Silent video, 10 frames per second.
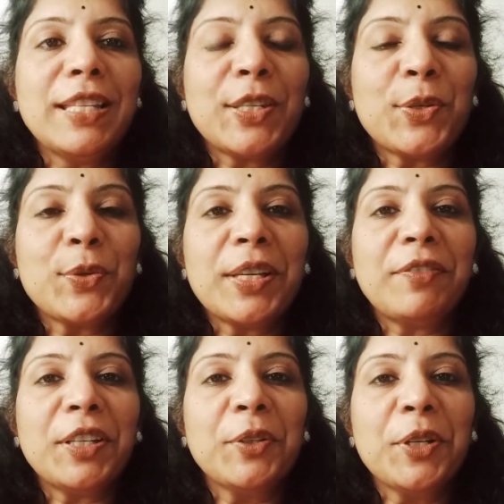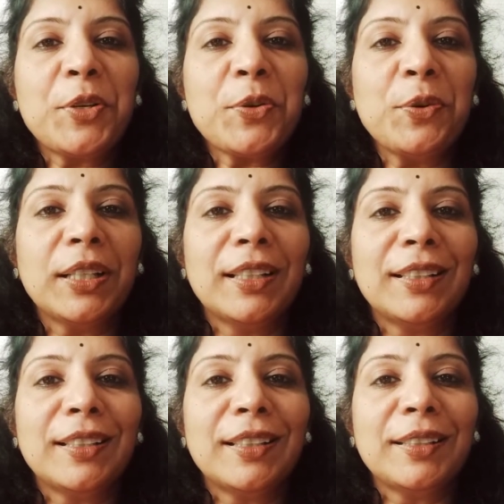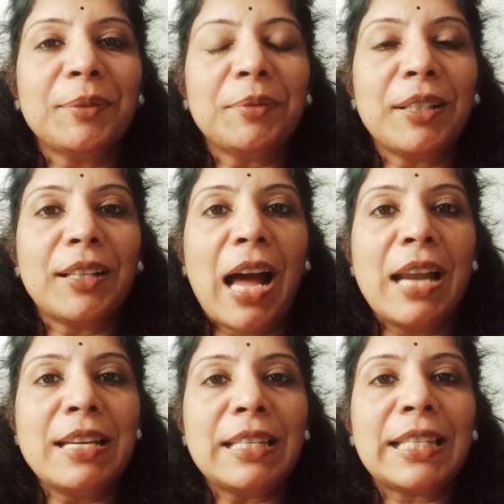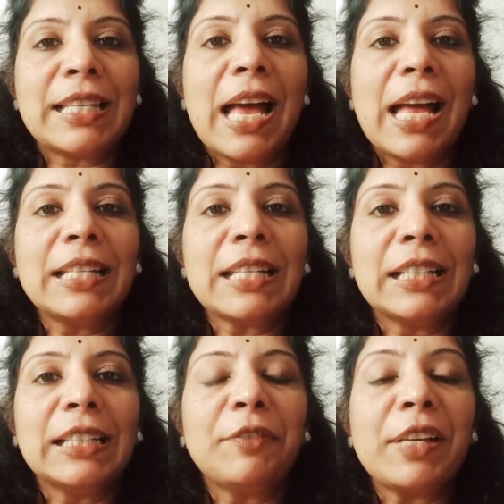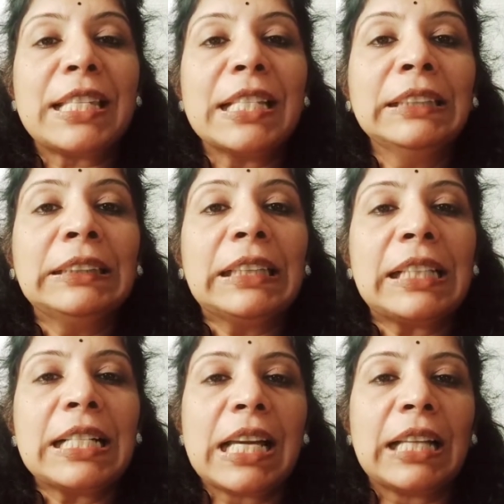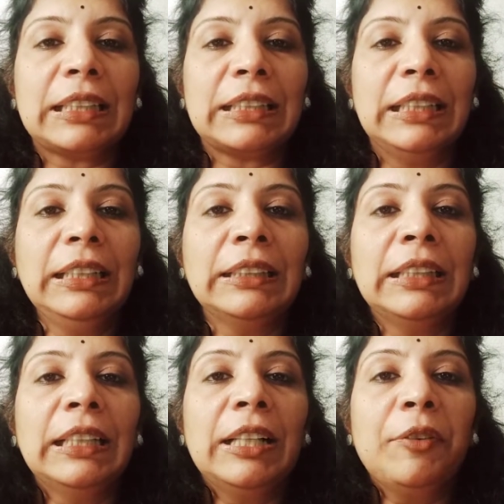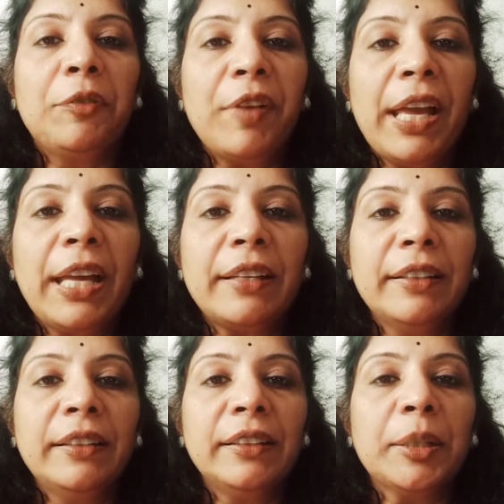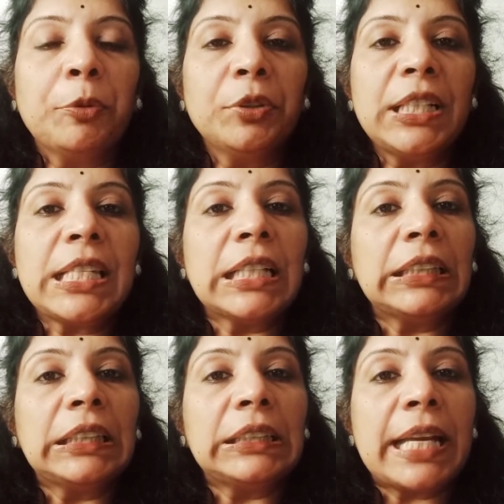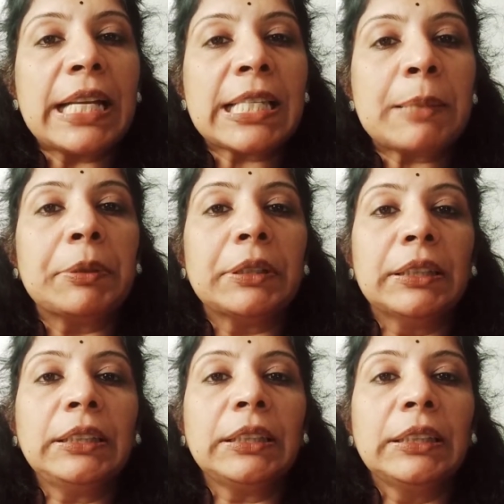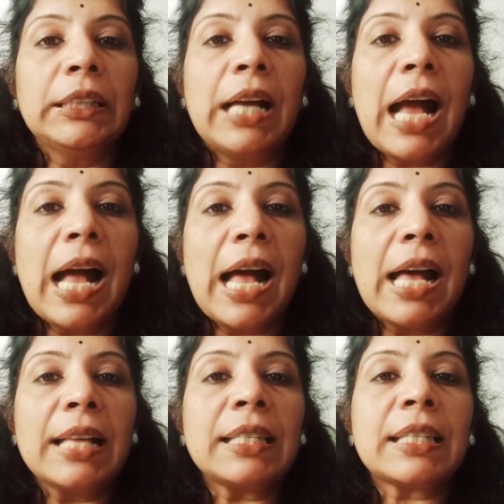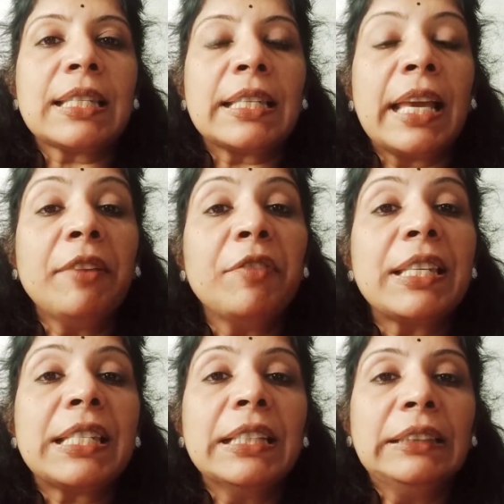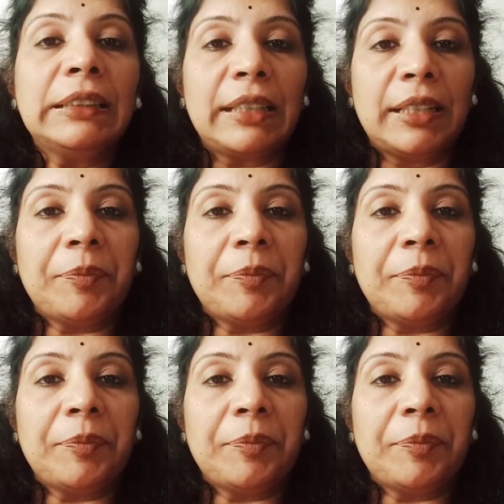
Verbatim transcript: Today we are going to uh, understand the Vessantara Jataka wherein the Bodhisattva takes birth as King Vessantara.